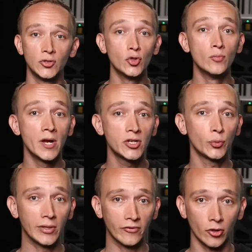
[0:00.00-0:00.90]
Too much
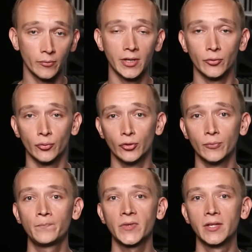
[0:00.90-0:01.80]
reverb in a
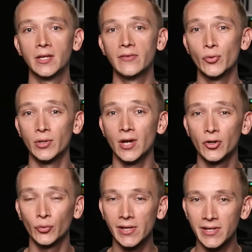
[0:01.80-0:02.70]
room can give you an
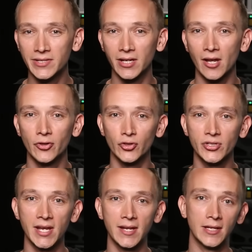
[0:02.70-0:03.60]
unrealistic
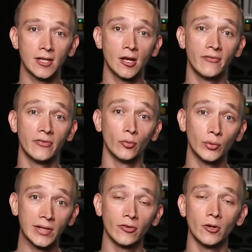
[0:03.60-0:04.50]
understanding of the
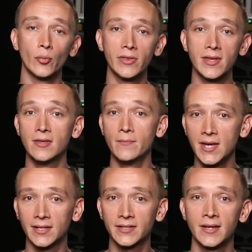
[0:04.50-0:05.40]
reverb within the
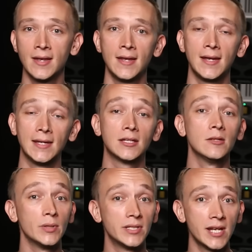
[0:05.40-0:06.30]
mix and
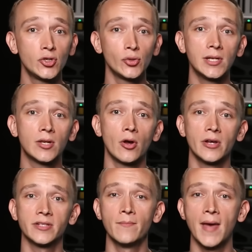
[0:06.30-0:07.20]
can potentially
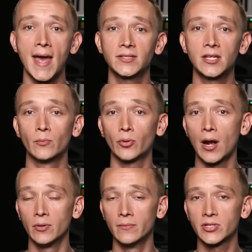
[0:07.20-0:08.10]
cause masking
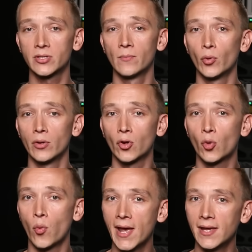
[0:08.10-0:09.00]
problems where the
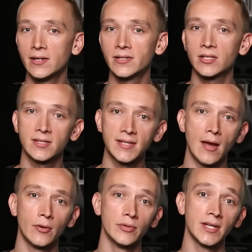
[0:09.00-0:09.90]
quietest
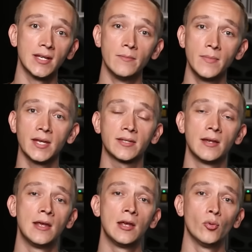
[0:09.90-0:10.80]
sounds in the mix
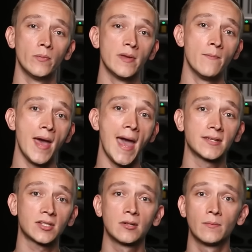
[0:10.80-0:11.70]
will be
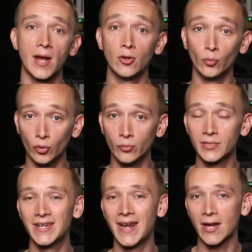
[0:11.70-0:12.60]
masked by the
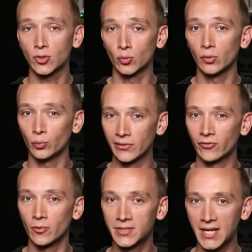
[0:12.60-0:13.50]
room's natural
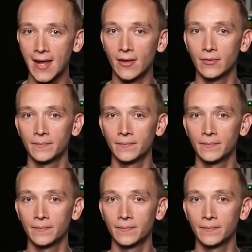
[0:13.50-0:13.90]
reverb tail.